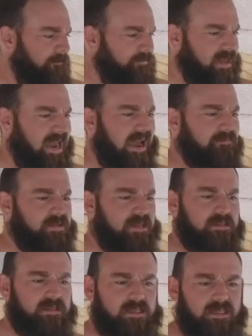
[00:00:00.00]

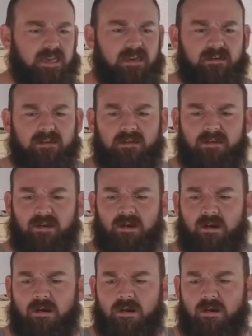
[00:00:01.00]
captain's seat and
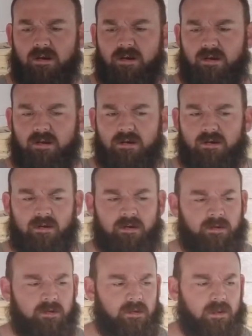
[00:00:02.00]
your
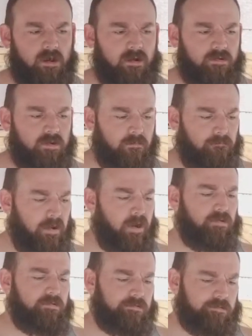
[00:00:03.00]
boat,